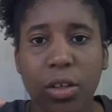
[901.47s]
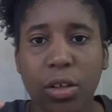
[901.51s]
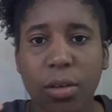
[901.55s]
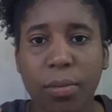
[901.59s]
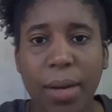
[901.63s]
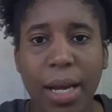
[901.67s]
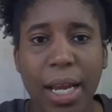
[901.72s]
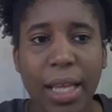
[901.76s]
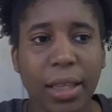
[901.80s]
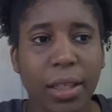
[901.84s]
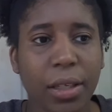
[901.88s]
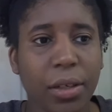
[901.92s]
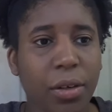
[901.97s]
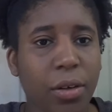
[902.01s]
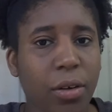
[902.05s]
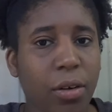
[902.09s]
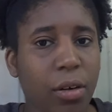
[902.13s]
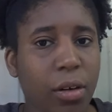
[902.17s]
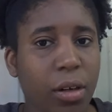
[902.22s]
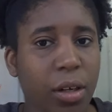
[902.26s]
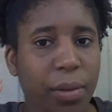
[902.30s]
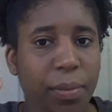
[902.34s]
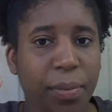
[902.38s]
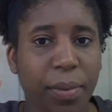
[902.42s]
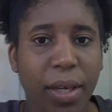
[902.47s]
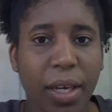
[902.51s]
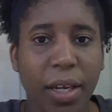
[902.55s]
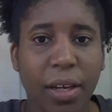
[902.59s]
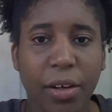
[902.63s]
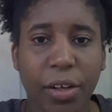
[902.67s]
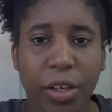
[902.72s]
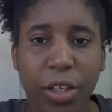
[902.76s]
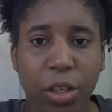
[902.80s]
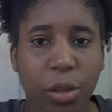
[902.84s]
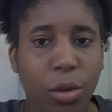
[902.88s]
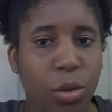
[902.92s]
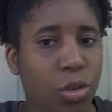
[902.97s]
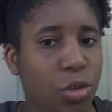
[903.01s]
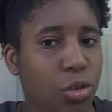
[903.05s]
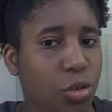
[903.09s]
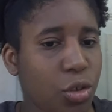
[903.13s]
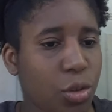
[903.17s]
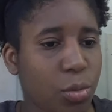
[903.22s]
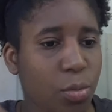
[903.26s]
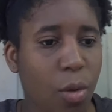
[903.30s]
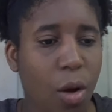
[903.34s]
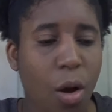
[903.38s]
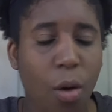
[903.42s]
by little, big, huge,
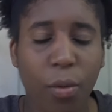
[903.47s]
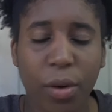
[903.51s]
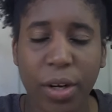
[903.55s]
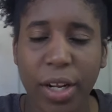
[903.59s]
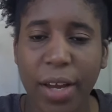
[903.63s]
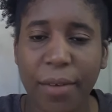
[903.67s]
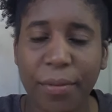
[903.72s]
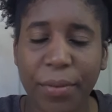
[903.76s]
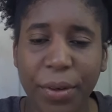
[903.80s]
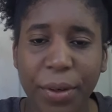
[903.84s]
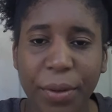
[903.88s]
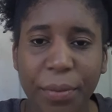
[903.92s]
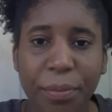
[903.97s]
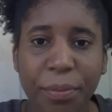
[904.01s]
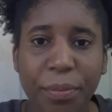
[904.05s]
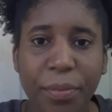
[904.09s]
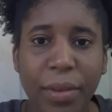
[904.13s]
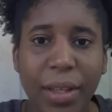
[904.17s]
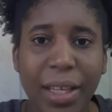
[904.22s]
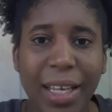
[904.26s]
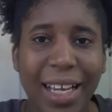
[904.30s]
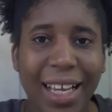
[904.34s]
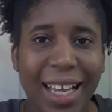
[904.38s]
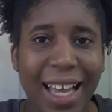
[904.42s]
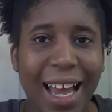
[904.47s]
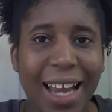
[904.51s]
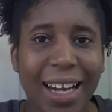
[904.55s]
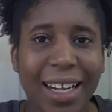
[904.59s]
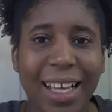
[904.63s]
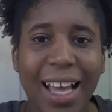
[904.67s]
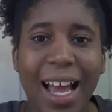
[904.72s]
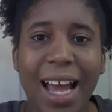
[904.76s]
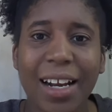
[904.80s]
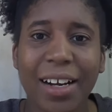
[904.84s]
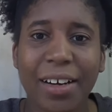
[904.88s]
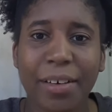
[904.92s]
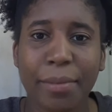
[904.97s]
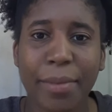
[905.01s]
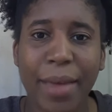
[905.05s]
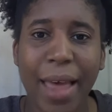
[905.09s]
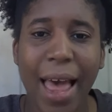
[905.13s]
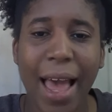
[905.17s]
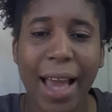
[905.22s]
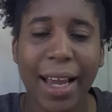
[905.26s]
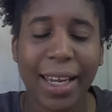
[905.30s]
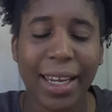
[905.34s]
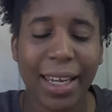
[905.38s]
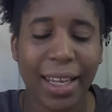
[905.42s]
small, whatever, God got our
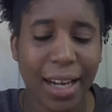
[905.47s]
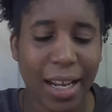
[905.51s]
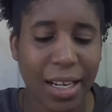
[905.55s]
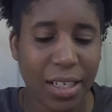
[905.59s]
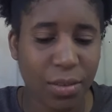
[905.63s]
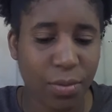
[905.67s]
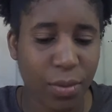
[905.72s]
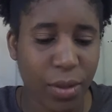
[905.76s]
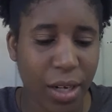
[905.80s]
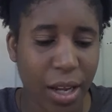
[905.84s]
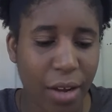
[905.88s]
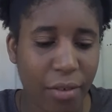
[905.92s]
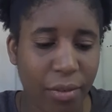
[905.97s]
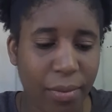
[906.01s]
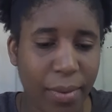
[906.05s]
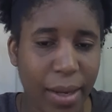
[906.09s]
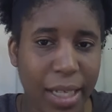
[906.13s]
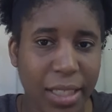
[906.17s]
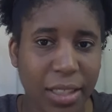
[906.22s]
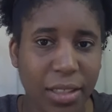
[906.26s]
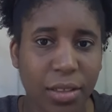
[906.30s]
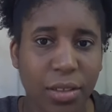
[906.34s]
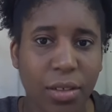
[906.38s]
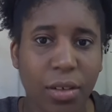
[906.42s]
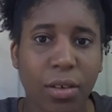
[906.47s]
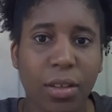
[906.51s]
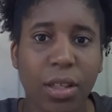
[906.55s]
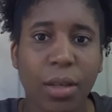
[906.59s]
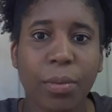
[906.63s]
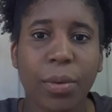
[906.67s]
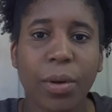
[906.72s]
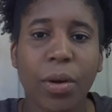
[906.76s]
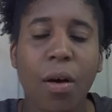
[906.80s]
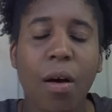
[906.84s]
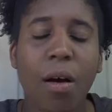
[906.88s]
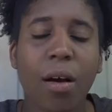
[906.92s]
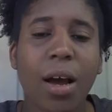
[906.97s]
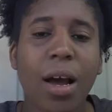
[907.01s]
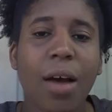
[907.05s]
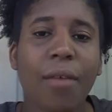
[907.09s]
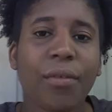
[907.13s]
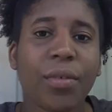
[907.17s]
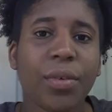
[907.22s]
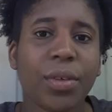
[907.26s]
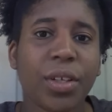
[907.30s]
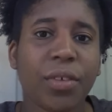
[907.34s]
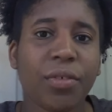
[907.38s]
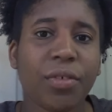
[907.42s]
back. And I just want everybody to know that we all come
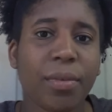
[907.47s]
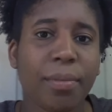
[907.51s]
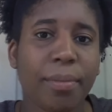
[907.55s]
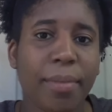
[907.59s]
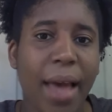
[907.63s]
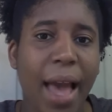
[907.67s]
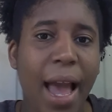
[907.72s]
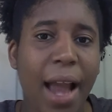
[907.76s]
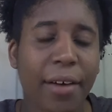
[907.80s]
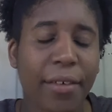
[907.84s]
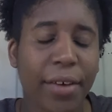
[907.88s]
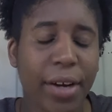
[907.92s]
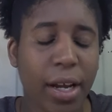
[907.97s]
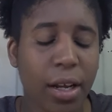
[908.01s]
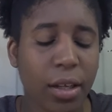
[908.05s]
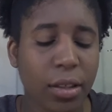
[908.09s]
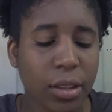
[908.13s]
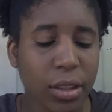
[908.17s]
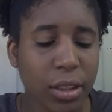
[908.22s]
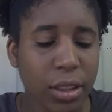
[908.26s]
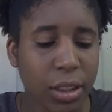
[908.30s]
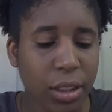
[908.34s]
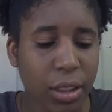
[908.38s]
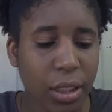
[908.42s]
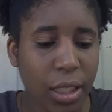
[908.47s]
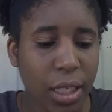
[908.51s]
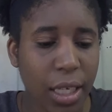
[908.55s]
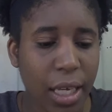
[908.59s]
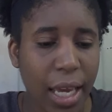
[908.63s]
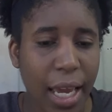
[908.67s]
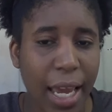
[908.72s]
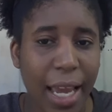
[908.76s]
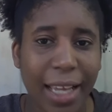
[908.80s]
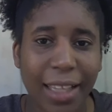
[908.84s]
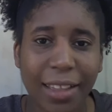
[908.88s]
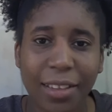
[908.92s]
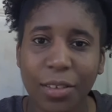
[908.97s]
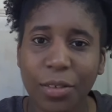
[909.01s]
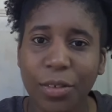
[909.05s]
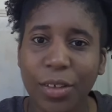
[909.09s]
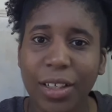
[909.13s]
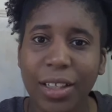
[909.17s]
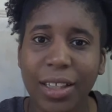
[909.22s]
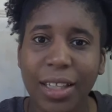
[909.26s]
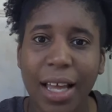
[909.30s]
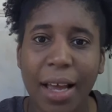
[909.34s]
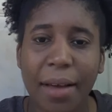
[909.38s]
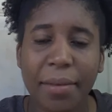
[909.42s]
from different backgrounds. The
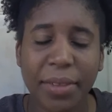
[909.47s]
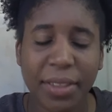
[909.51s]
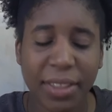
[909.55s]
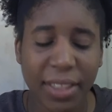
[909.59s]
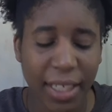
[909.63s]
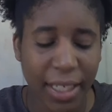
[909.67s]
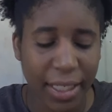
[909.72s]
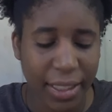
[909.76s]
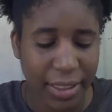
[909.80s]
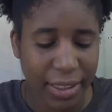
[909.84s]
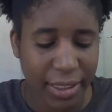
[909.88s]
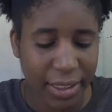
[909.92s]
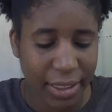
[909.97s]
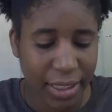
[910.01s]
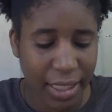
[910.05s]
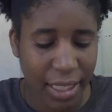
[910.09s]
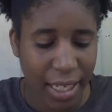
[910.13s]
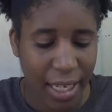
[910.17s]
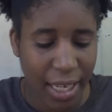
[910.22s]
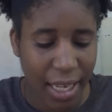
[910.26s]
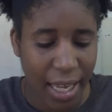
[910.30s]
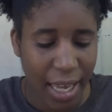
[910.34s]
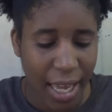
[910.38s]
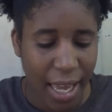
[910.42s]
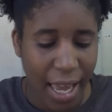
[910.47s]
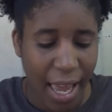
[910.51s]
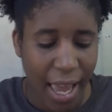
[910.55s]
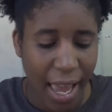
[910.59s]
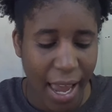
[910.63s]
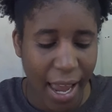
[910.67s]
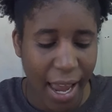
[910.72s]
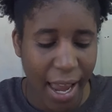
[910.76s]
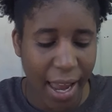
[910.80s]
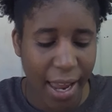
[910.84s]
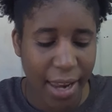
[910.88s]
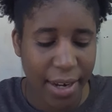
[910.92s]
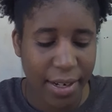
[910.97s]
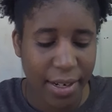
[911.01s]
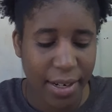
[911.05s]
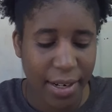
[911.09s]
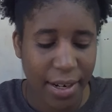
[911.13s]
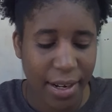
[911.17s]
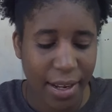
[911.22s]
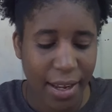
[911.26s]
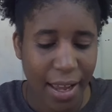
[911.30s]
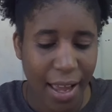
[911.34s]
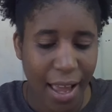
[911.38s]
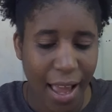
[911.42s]
Lord loves us. And
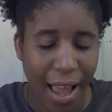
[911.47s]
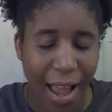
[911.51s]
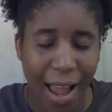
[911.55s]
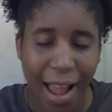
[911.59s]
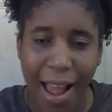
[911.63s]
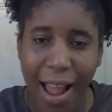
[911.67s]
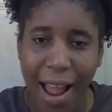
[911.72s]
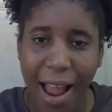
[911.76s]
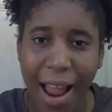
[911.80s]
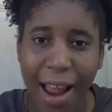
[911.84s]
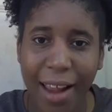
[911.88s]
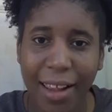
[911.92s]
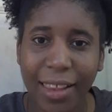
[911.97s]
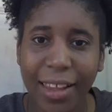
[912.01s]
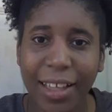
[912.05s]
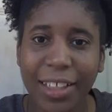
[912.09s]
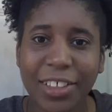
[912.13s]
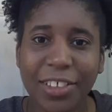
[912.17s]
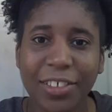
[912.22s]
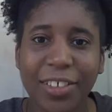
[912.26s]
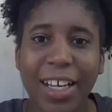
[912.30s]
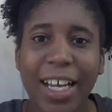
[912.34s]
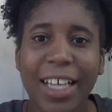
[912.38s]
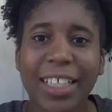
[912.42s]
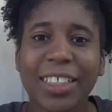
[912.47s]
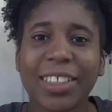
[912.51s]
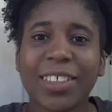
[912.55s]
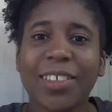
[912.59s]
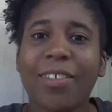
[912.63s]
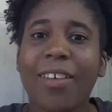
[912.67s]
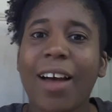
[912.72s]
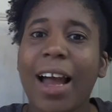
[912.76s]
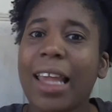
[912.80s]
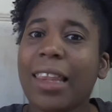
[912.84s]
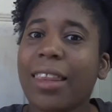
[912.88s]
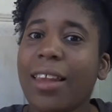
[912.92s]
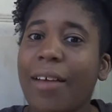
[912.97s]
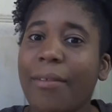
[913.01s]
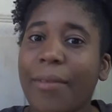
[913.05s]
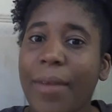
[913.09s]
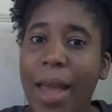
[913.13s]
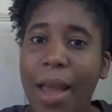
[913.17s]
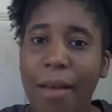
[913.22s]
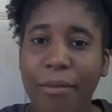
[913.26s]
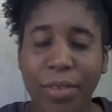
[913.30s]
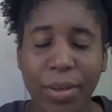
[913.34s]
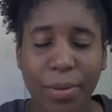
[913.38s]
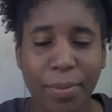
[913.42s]
I let you guys know I love
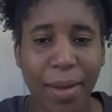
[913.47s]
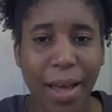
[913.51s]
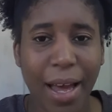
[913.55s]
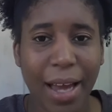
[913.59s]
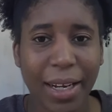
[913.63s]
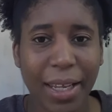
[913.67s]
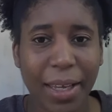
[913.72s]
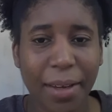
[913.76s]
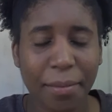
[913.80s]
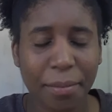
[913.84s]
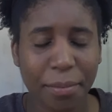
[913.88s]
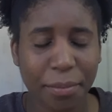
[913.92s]
everybody.